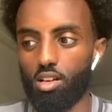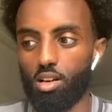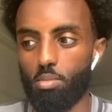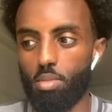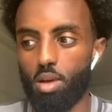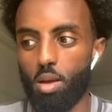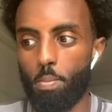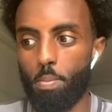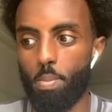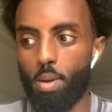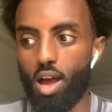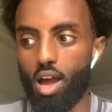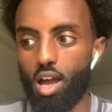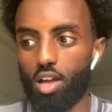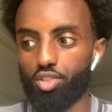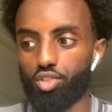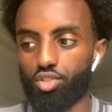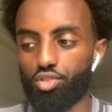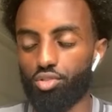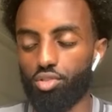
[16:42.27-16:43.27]
I met
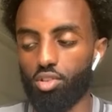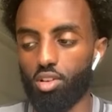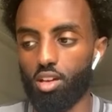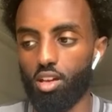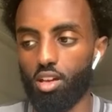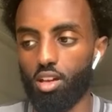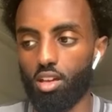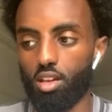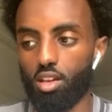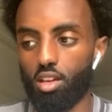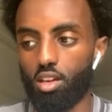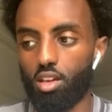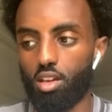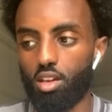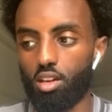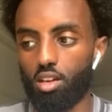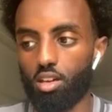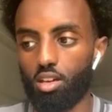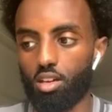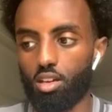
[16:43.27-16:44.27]
Patrick,
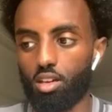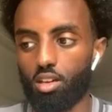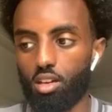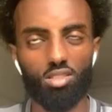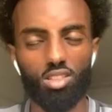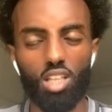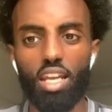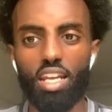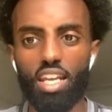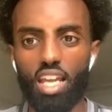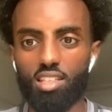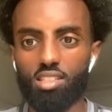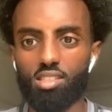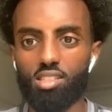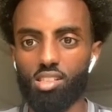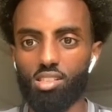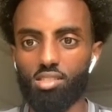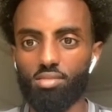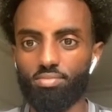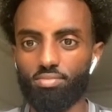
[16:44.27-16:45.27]
yeah,
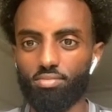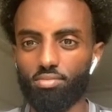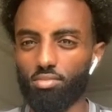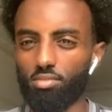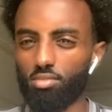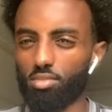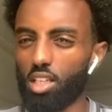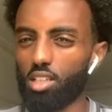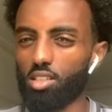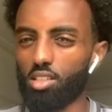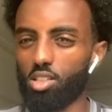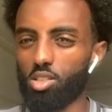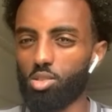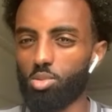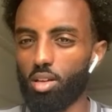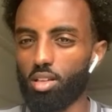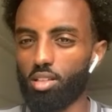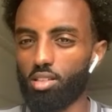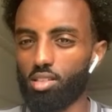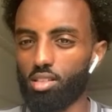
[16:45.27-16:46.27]
19, 19,
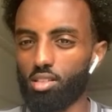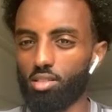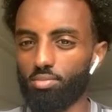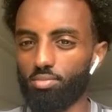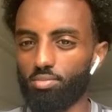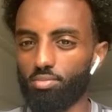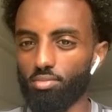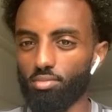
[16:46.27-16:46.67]
20.